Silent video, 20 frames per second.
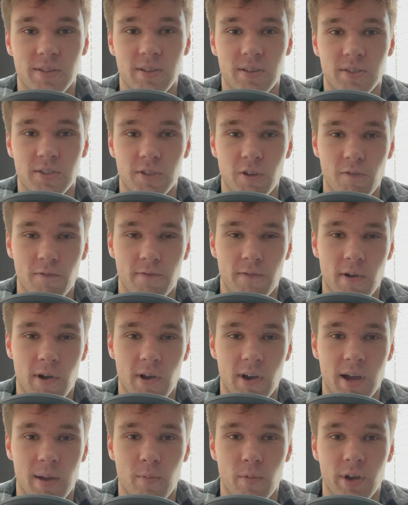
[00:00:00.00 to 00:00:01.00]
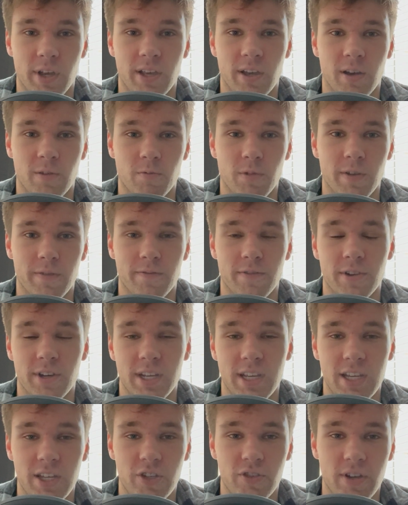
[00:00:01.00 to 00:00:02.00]
So far, I'm working on one for
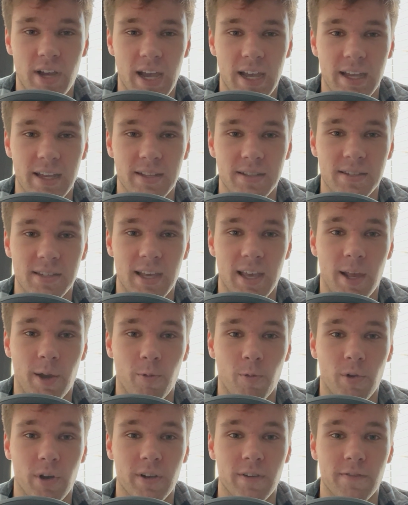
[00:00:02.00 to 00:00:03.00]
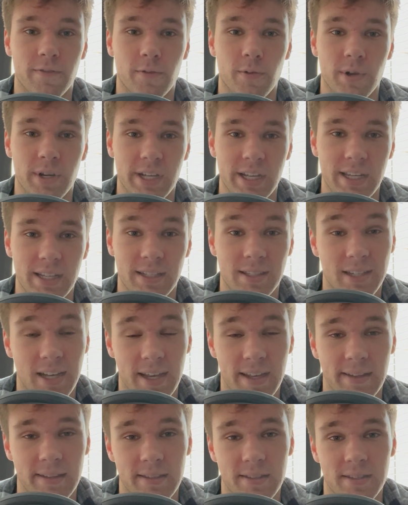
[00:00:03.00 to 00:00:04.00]
E-Dragons and one for
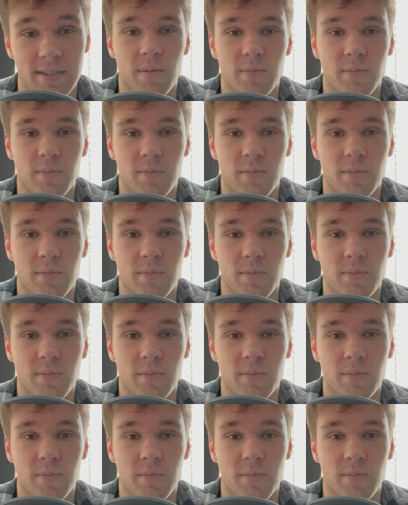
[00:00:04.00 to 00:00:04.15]
E-Titans.